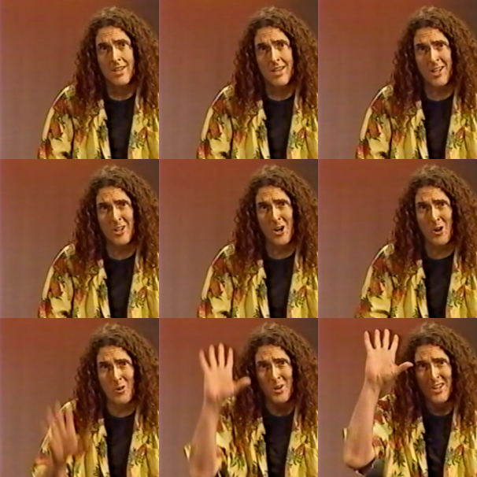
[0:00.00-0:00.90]

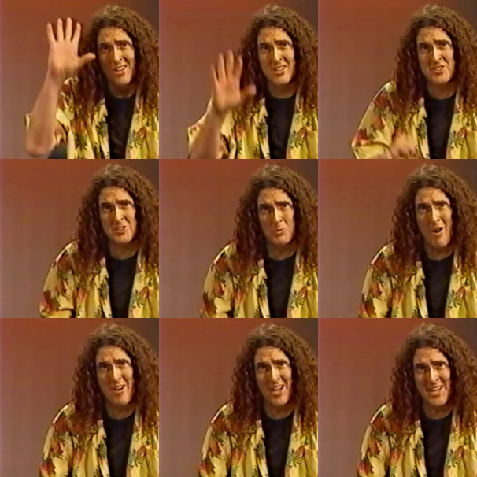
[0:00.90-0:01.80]
Hello, this is
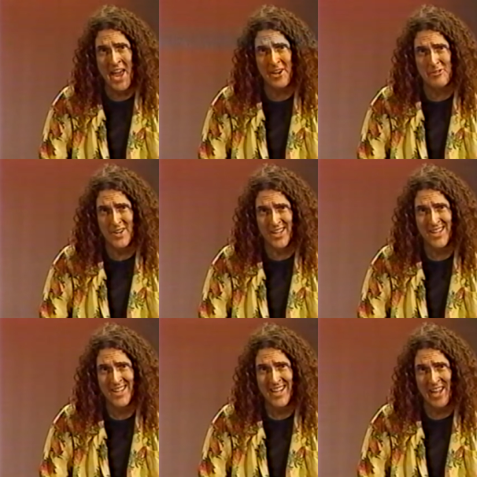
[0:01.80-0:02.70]
Weird Al Yankovic,
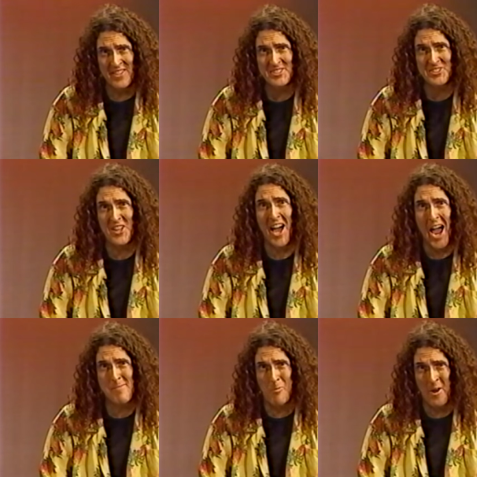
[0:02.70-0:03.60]
and this is the
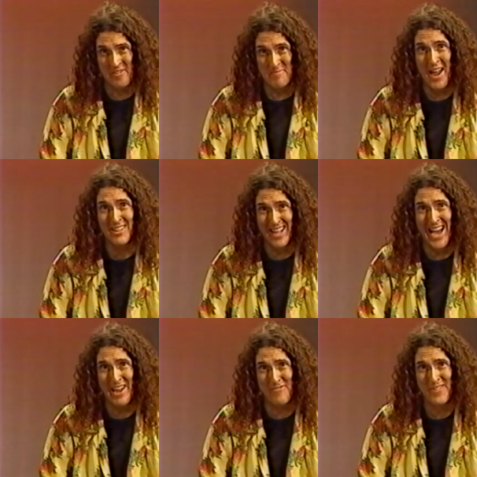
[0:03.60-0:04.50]
high point of my
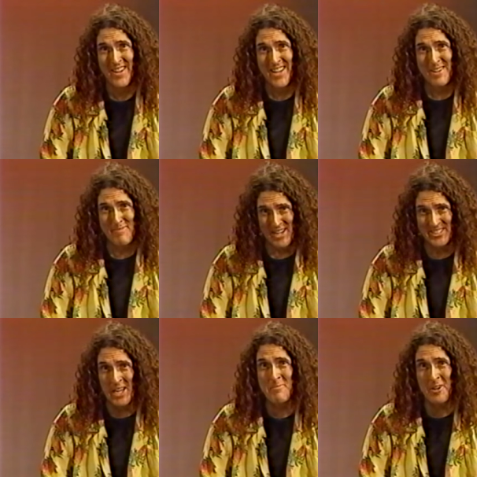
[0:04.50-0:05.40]
life
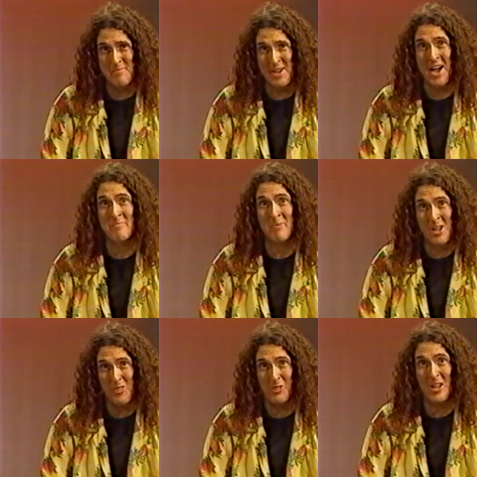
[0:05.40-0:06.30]
because I'm going to be on
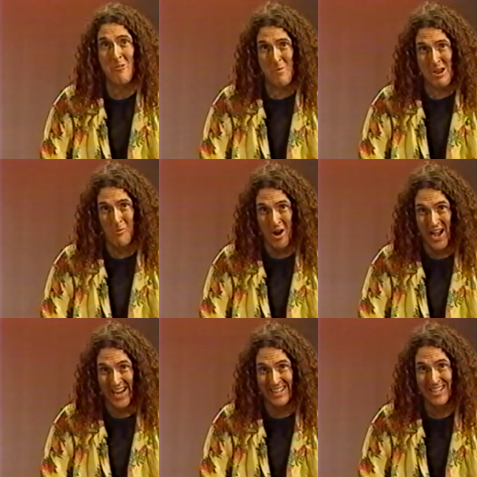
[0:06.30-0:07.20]
Monthly
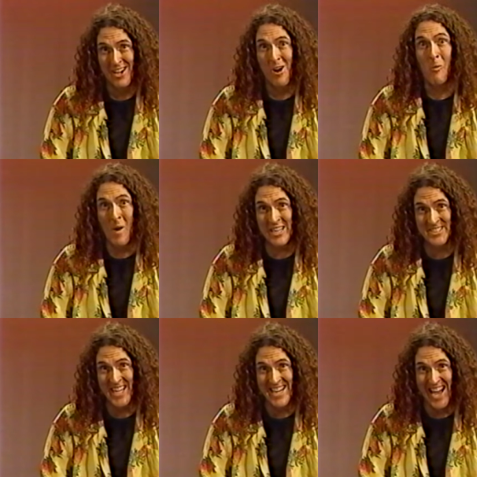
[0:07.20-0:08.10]
Rewind
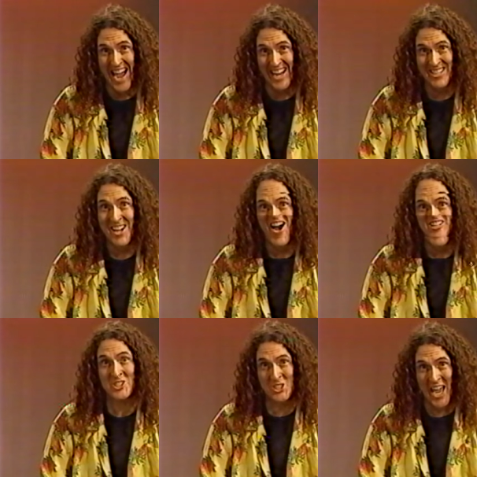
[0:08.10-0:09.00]
Wednesday night
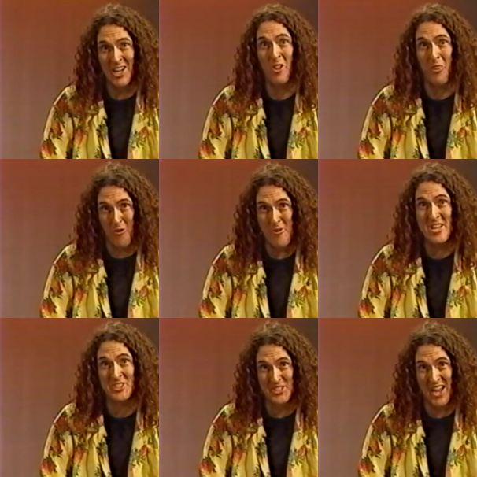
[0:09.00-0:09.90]
on Channel
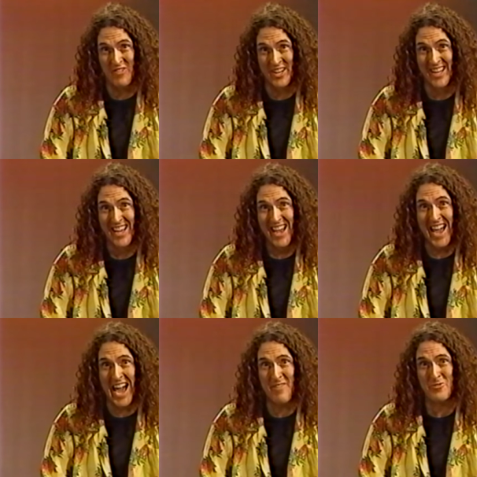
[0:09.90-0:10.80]
37
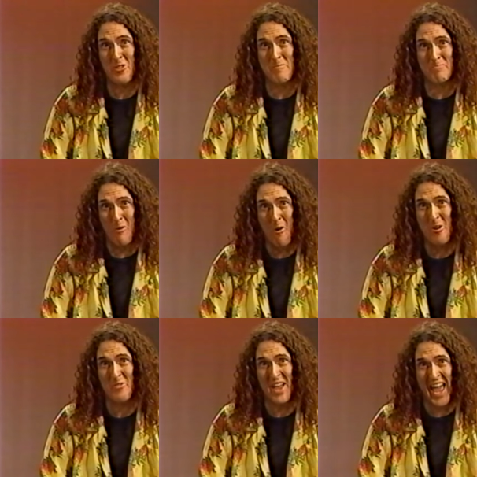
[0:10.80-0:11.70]
after the Board
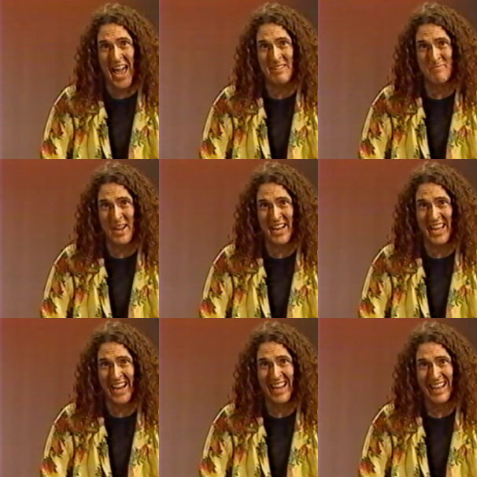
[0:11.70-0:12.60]
of Ed
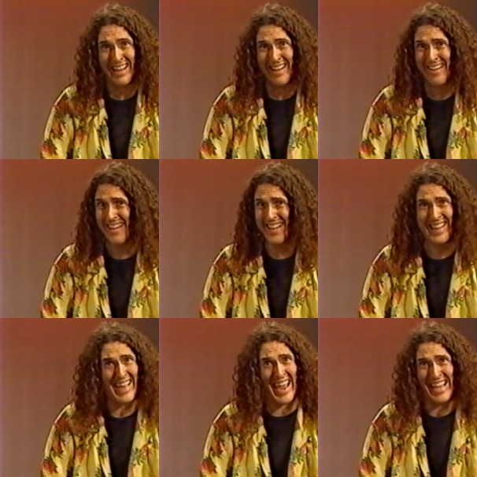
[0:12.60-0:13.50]
meeting.
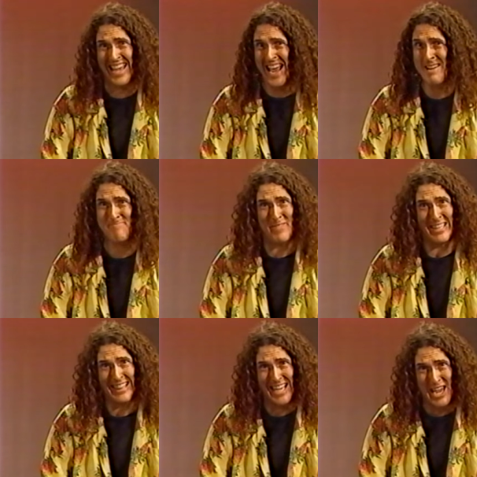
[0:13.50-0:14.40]
I can't
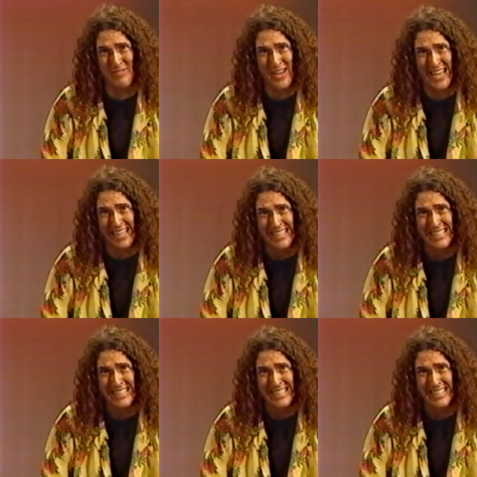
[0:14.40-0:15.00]
believe it!